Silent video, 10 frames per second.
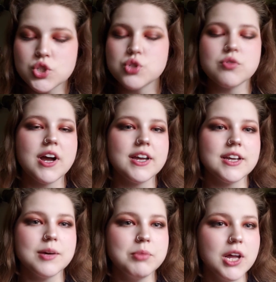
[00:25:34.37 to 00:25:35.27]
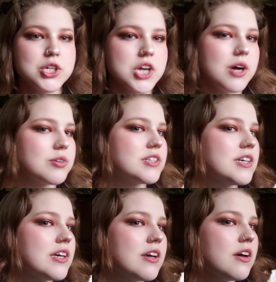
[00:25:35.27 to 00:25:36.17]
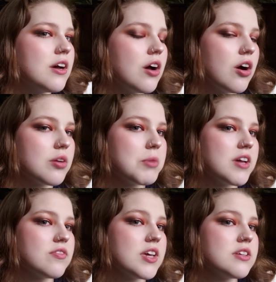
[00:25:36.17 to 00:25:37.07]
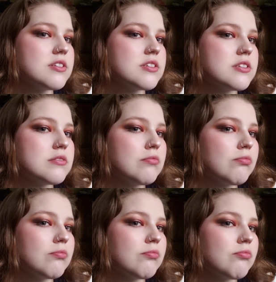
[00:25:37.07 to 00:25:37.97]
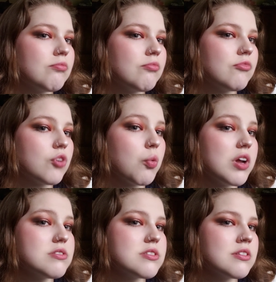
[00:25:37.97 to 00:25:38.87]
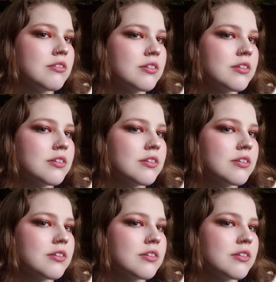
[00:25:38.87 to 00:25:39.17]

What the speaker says: try a blush out on my face for once.